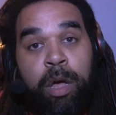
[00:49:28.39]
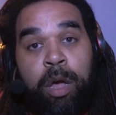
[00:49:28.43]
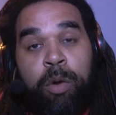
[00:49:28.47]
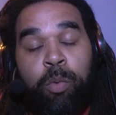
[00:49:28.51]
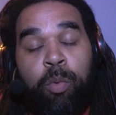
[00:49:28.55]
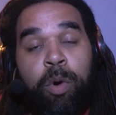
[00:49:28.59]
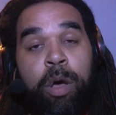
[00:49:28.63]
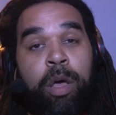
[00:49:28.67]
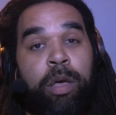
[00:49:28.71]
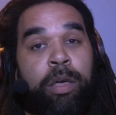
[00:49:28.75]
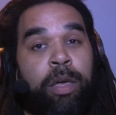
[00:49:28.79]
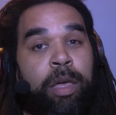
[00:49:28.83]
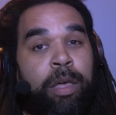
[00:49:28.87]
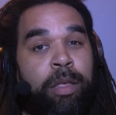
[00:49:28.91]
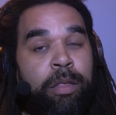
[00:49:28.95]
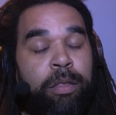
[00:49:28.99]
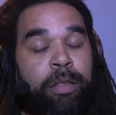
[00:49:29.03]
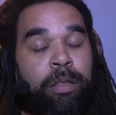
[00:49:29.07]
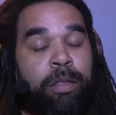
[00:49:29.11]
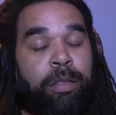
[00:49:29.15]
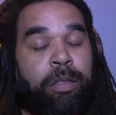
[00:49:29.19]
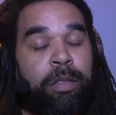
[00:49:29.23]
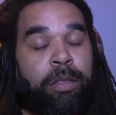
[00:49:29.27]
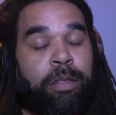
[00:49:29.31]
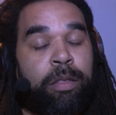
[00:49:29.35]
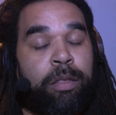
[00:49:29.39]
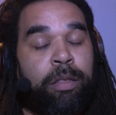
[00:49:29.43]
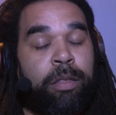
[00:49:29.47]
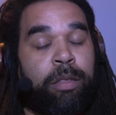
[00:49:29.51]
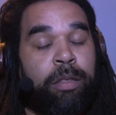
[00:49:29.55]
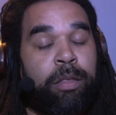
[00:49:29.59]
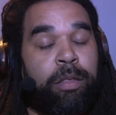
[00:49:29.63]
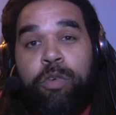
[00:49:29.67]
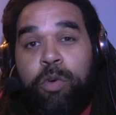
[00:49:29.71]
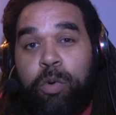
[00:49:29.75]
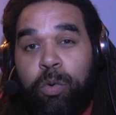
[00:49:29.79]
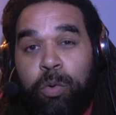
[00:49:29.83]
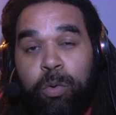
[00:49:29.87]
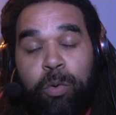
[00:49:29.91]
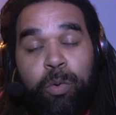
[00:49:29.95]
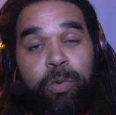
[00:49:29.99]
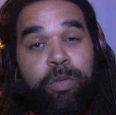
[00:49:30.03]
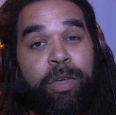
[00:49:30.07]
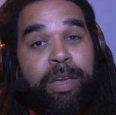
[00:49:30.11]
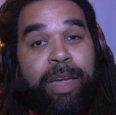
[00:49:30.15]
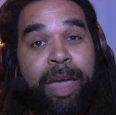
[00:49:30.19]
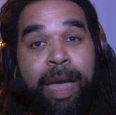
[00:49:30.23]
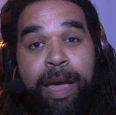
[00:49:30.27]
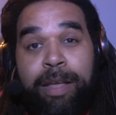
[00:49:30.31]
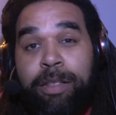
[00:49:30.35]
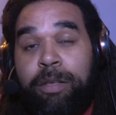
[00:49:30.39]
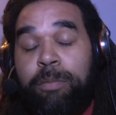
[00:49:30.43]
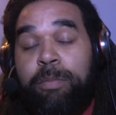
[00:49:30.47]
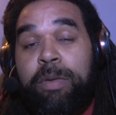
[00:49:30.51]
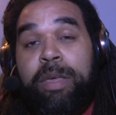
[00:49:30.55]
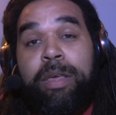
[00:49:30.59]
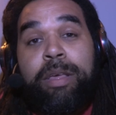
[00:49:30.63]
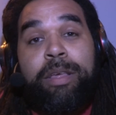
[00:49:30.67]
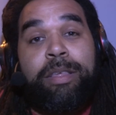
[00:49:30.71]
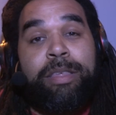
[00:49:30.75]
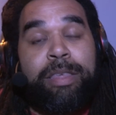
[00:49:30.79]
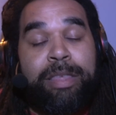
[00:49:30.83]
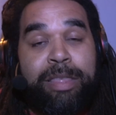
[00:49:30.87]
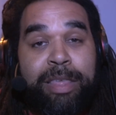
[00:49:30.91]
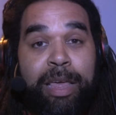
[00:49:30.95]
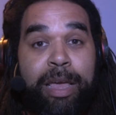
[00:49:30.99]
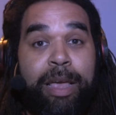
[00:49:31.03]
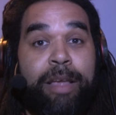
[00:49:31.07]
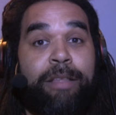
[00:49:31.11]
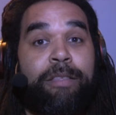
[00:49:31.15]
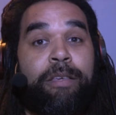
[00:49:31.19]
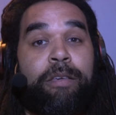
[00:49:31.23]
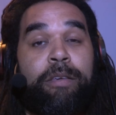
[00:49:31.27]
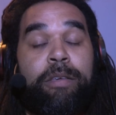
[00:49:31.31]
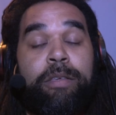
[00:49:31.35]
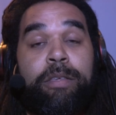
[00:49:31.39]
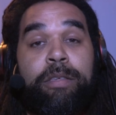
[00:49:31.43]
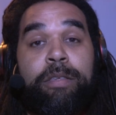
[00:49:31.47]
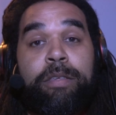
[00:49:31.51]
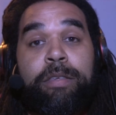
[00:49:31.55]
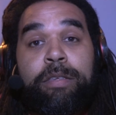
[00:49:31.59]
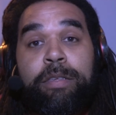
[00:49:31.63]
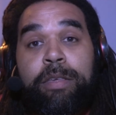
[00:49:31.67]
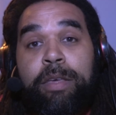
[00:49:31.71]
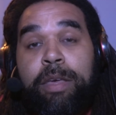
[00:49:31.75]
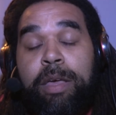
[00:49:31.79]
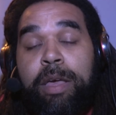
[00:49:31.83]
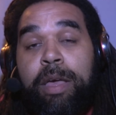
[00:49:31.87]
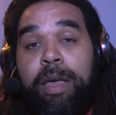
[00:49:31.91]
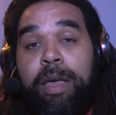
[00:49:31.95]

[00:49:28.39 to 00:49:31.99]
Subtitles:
I work in schools, academies, theatres,